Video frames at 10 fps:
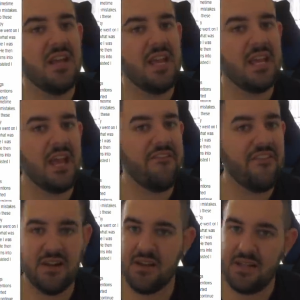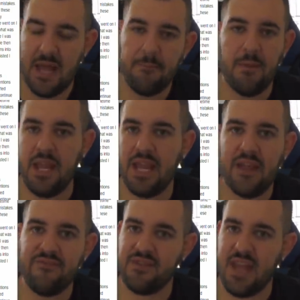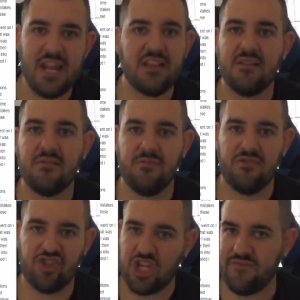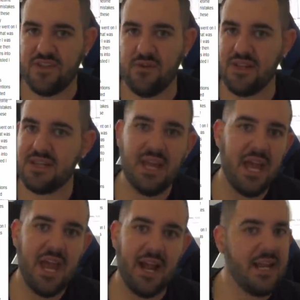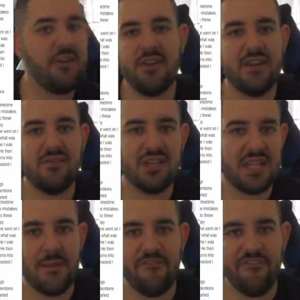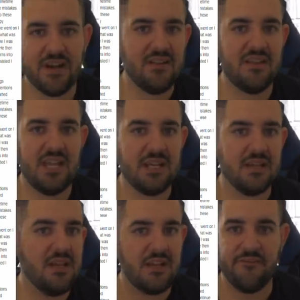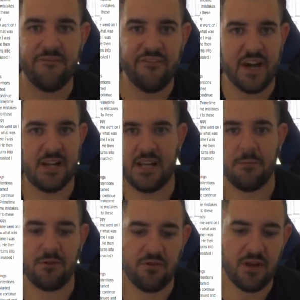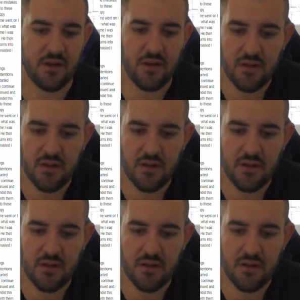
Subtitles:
He gave Nathan shit for doing this, and here he is doing the same fucking thing. You fucking hypocrite.